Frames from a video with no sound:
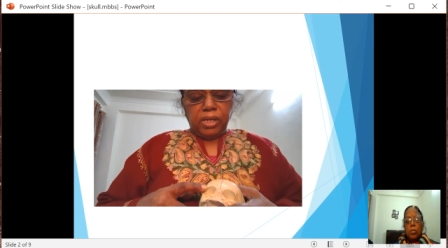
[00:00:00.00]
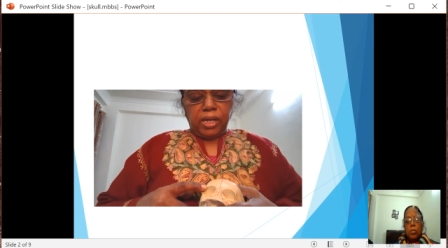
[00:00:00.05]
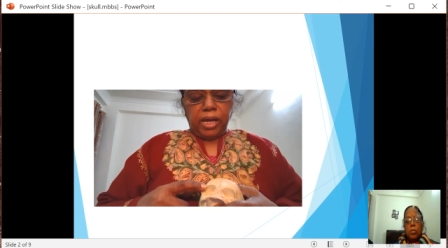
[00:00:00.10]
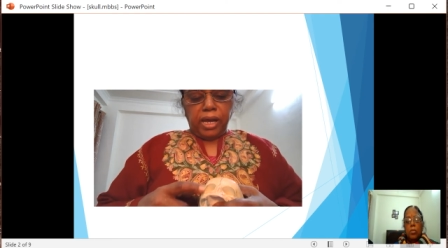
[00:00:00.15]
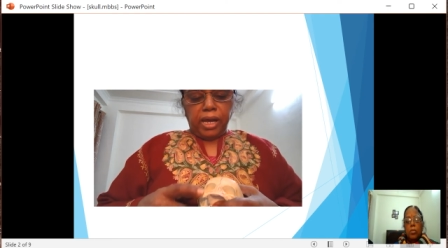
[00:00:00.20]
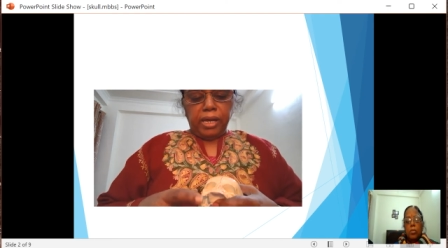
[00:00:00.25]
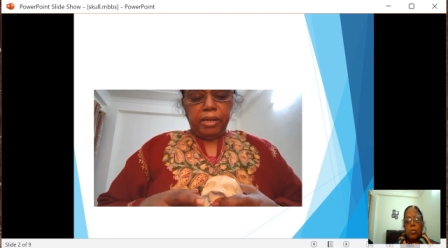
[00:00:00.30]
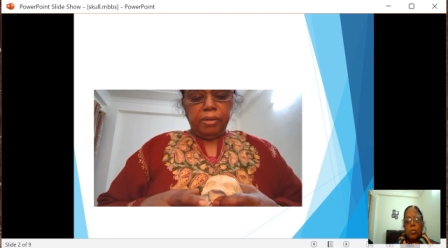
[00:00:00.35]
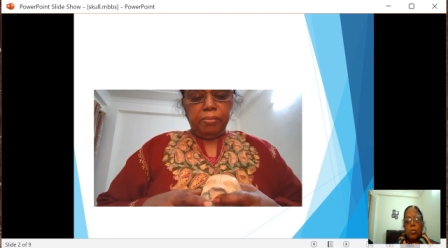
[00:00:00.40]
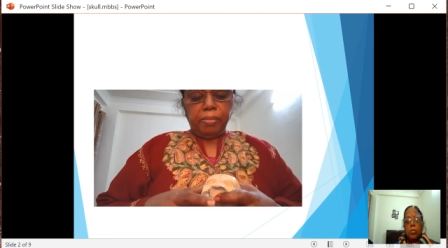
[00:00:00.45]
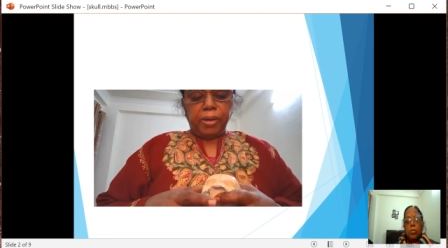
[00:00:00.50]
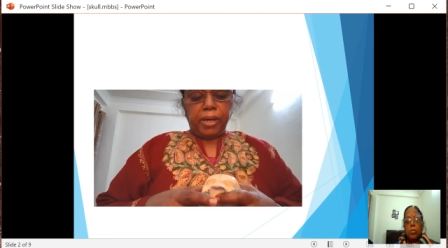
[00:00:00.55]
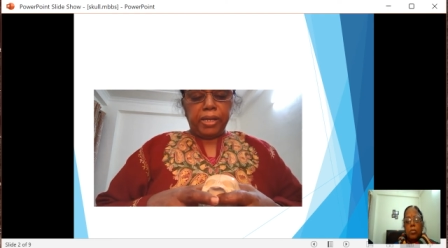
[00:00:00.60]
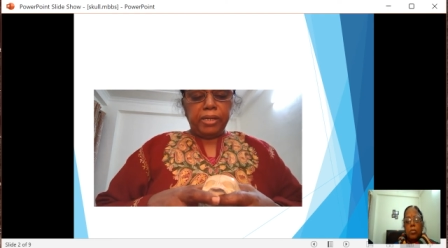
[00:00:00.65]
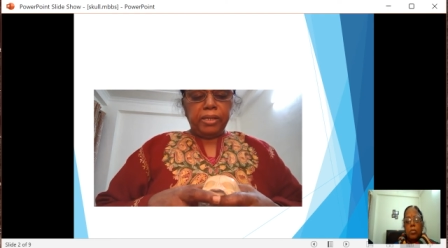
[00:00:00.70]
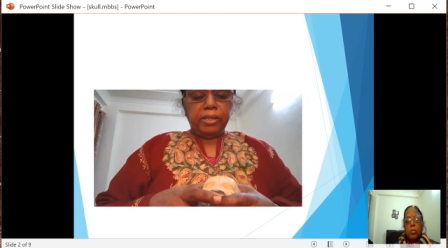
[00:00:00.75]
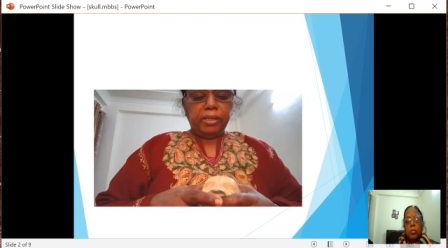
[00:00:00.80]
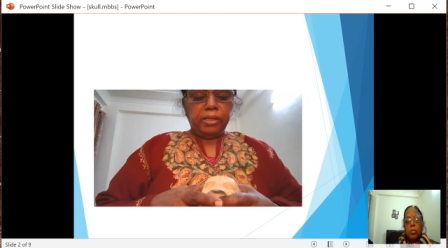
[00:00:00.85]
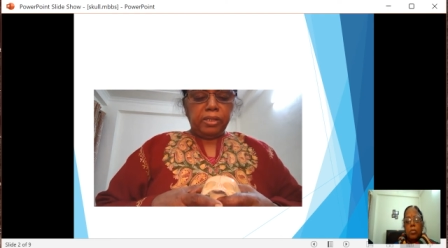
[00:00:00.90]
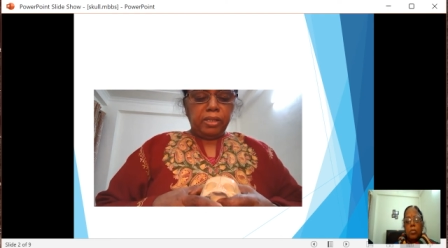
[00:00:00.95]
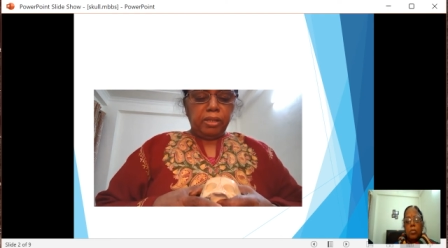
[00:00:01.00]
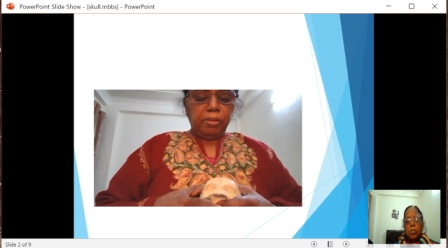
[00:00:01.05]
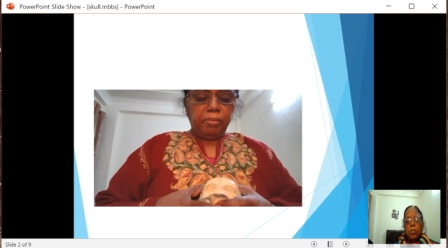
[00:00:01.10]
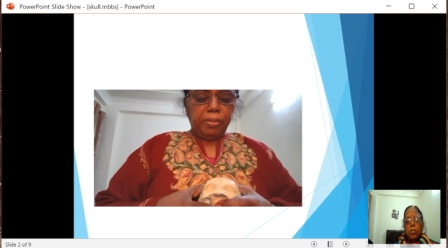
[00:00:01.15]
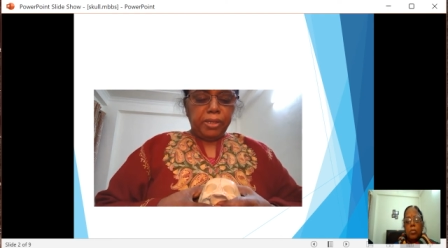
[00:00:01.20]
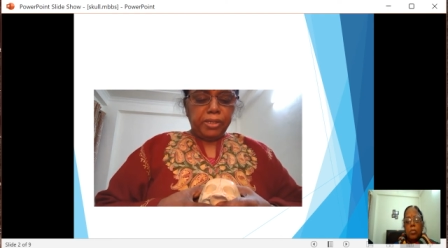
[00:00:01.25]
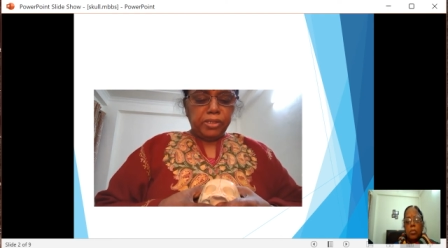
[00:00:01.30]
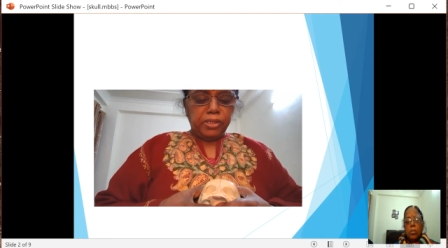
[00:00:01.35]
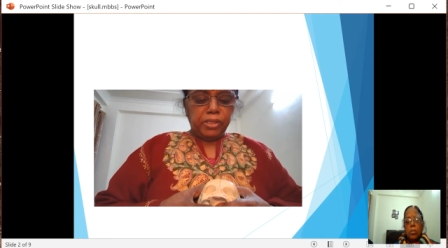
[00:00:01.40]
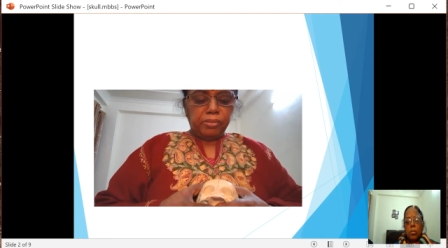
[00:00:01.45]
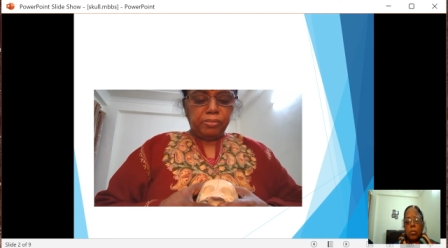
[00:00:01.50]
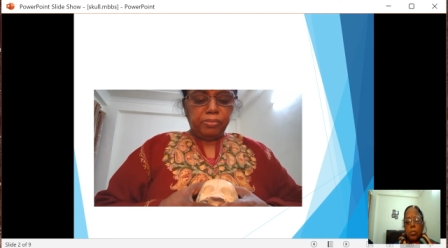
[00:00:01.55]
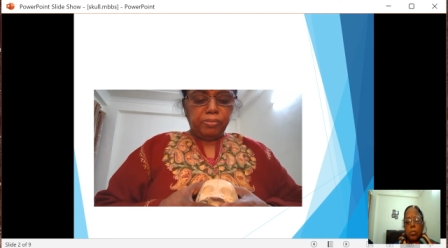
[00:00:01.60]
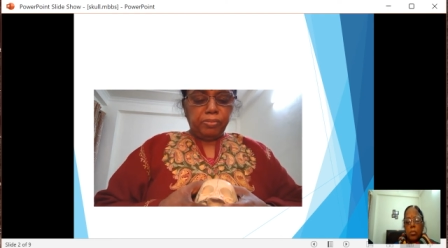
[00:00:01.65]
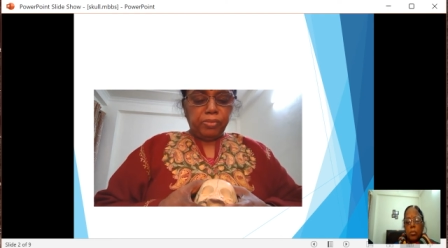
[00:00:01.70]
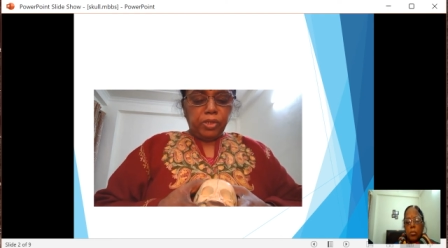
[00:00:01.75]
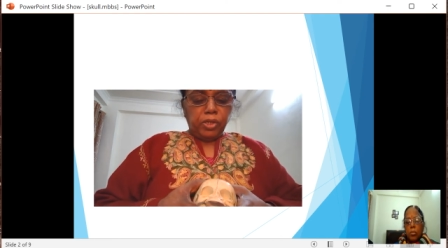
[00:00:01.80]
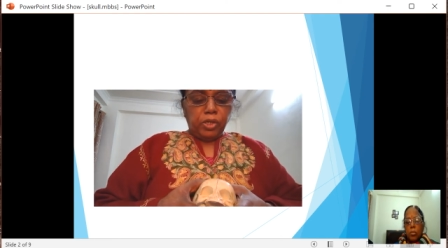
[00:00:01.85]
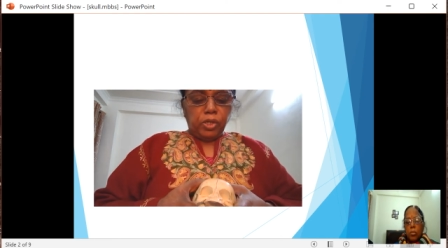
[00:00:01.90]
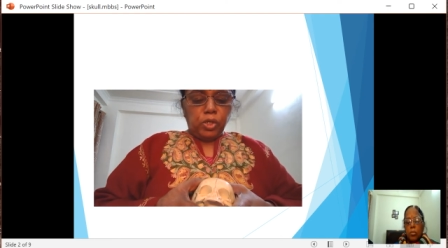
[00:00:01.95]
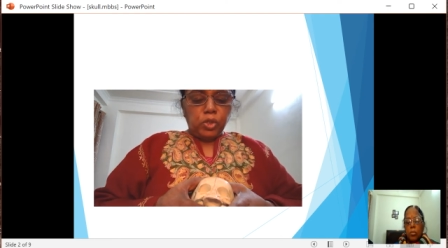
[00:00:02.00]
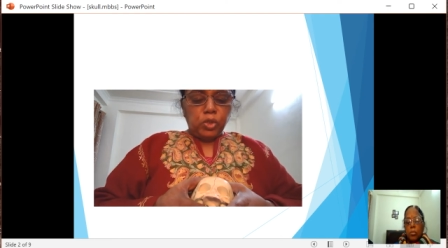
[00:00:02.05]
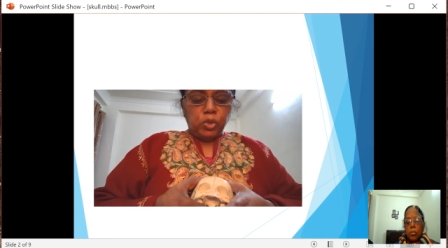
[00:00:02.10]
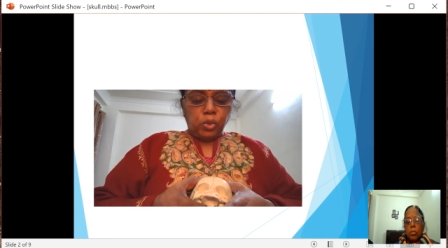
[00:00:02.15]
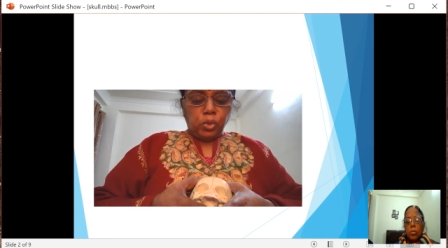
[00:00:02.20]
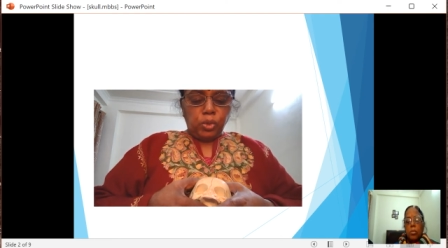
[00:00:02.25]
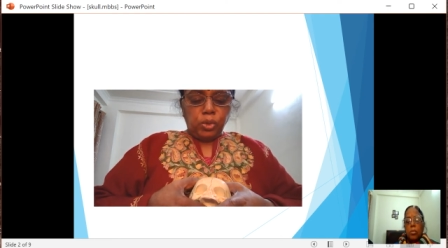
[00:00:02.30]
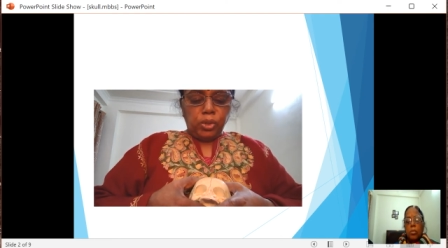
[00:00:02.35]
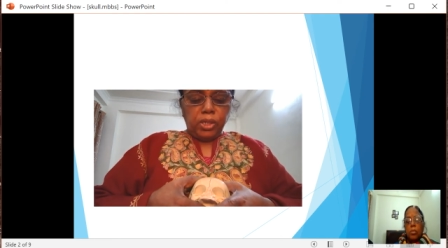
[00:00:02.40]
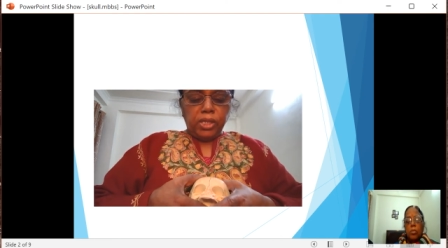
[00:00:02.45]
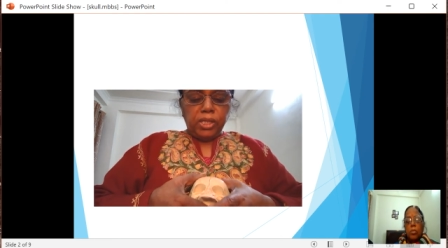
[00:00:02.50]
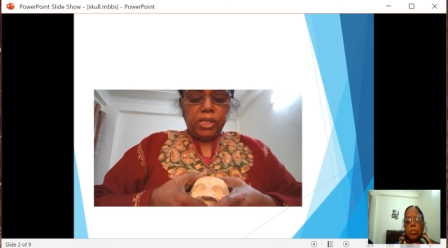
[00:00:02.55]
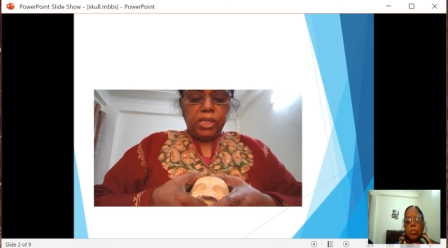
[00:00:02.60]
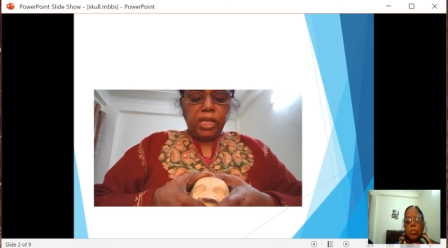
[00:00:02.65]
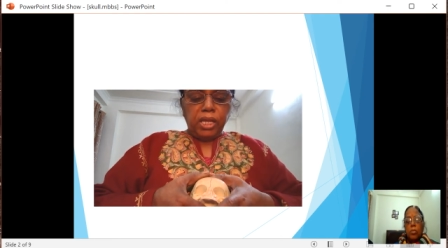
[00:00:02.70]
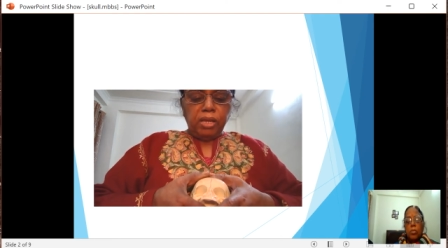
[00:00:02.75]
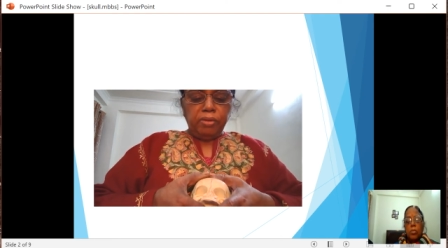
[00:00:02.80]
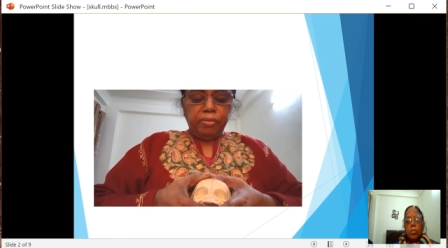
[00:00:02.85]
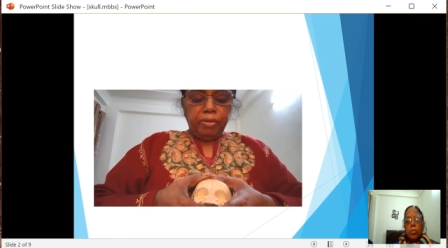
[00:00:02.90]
and by the mentum. So they will